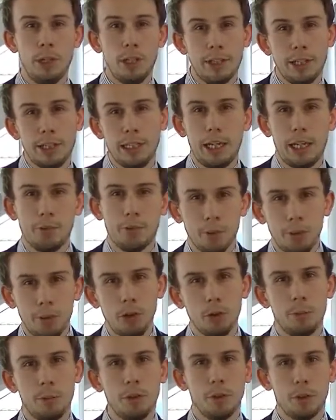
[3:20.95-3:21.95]
They gave them a
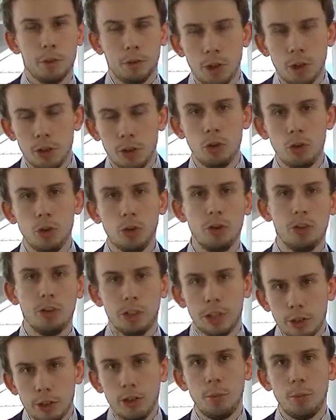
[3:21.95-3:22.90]
little bit of a nudge saying,